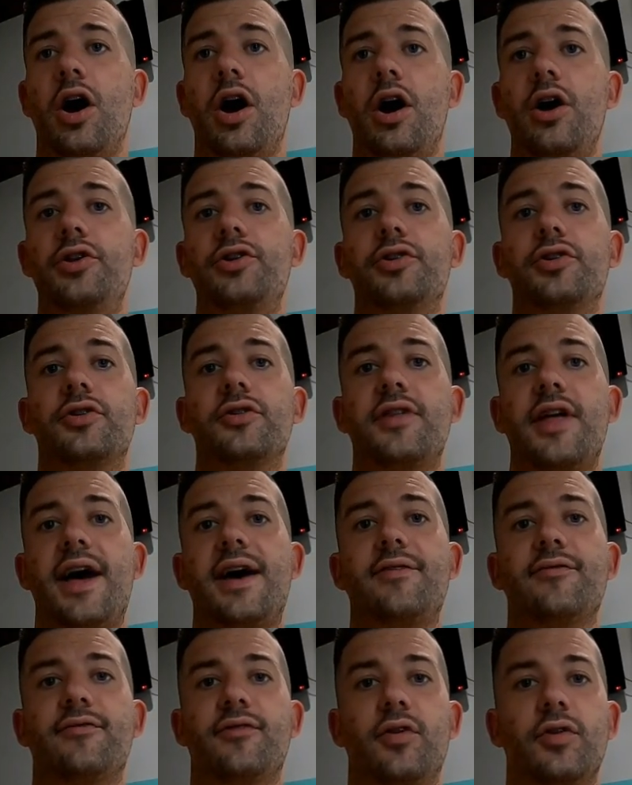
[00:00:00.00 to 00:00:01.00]
Under
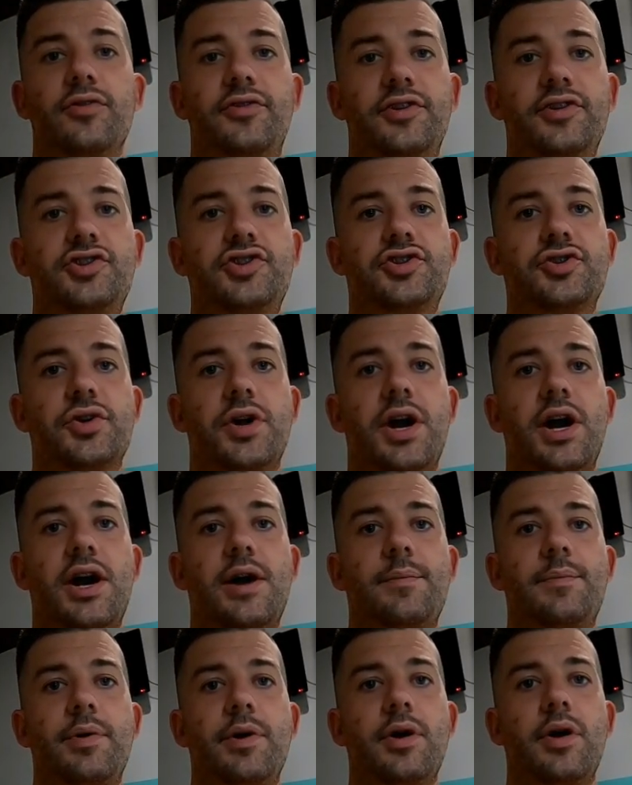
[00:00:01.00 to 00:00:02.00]
that voltage
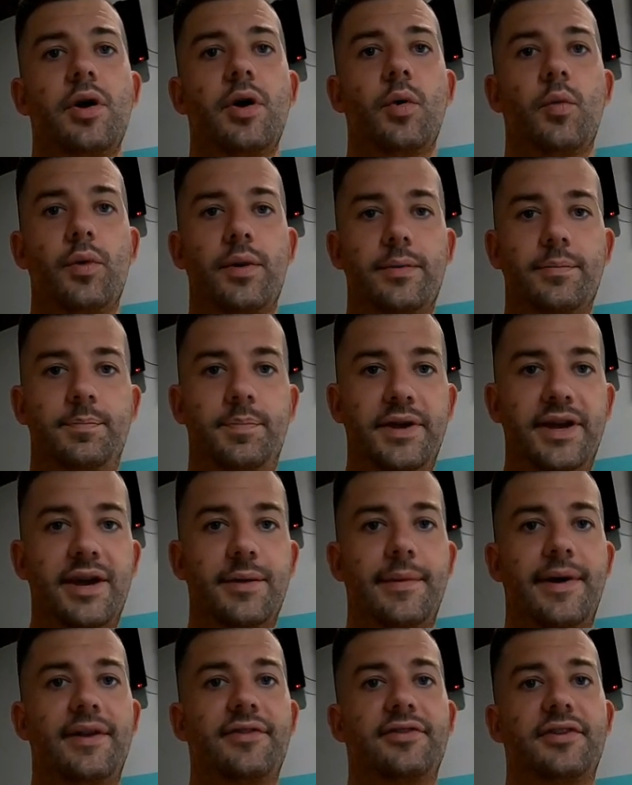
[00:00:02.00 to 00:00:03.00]
drop, when
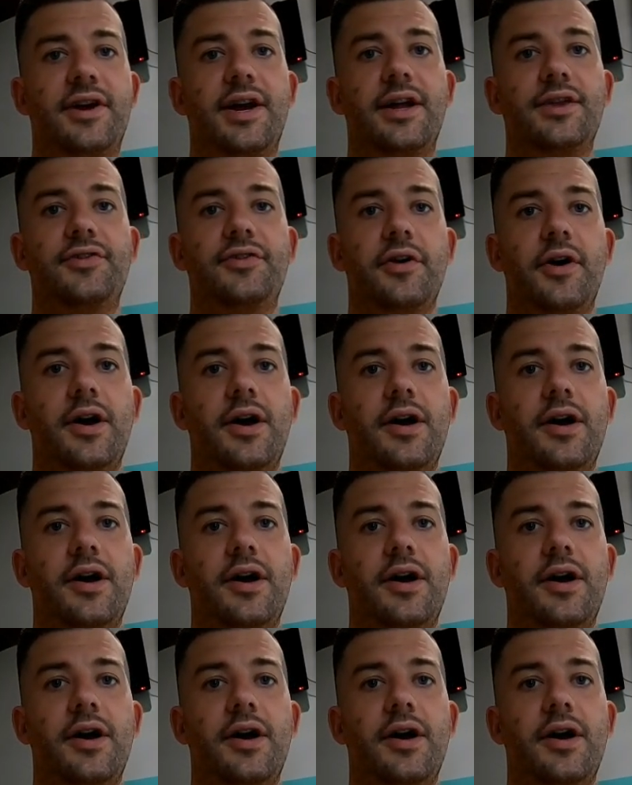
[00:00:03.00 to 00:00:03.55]
BMS cuts